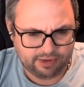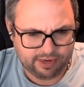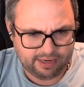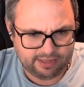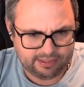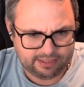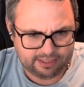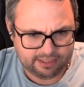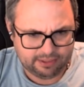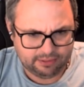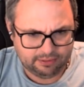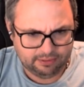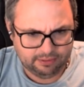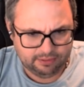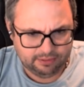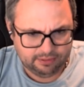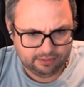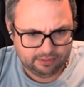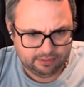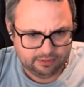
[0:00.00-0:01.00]
I can tell.
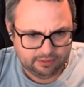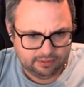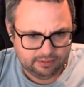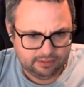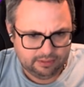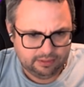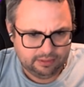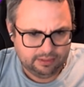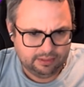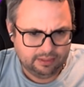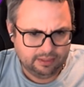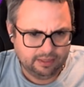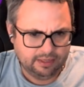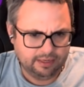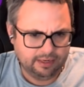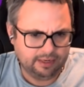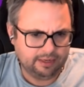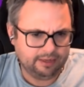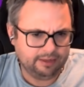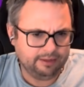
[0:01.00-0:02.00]

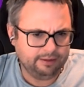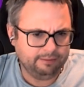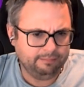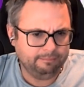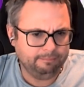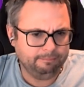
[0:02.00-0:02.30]
Oh,